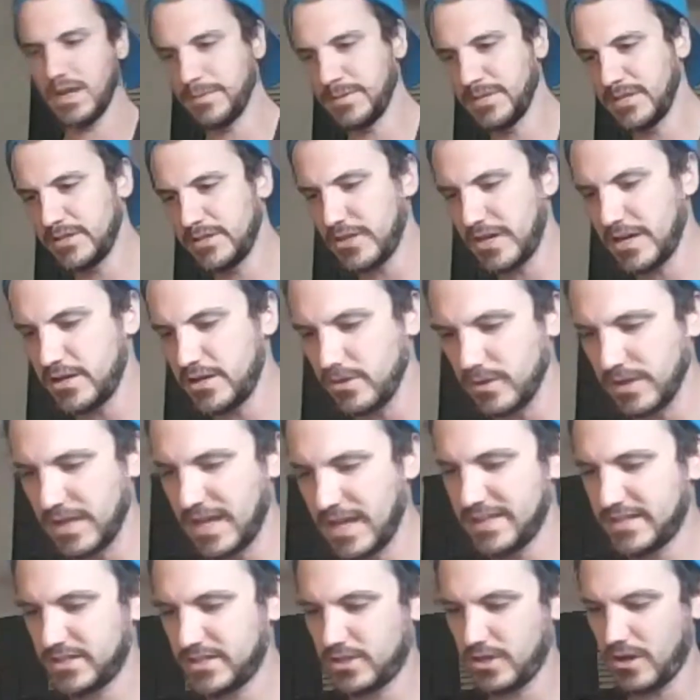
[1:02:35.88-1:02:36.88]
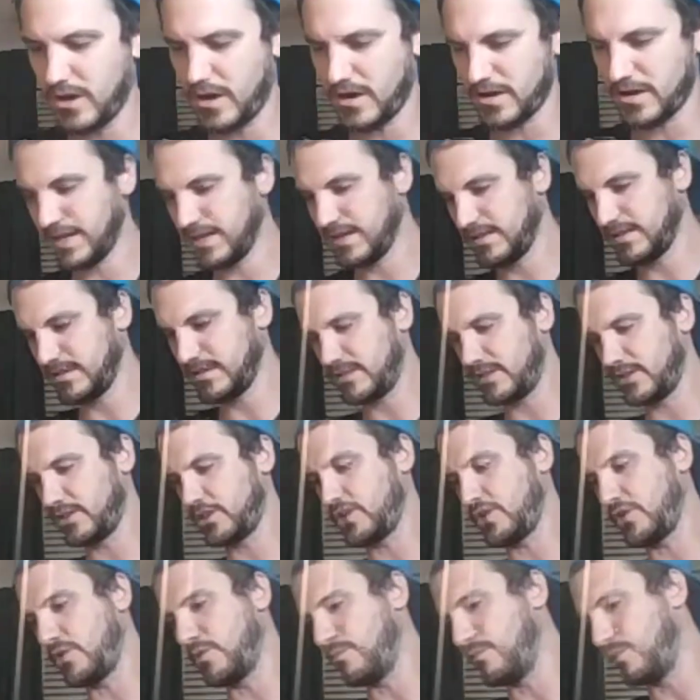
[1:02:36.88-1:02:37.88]
I'm gonna try to do less talking to
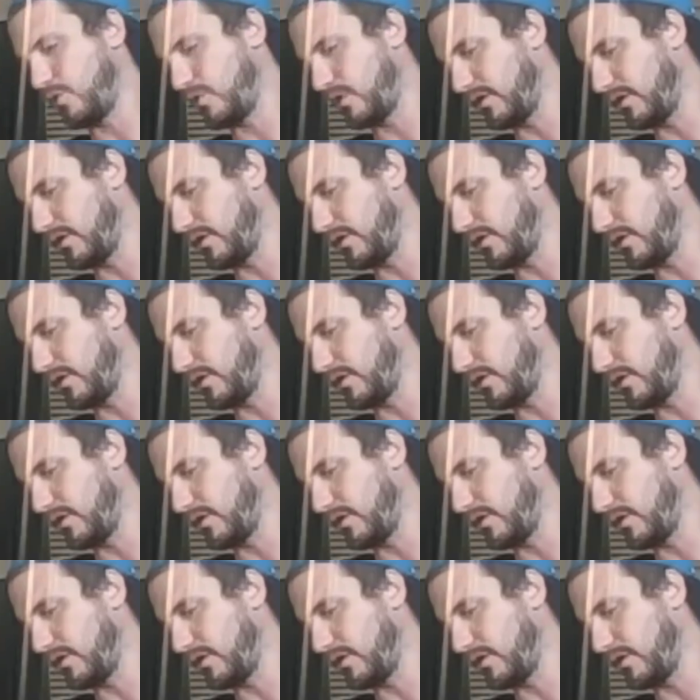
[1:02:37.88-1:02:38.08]
show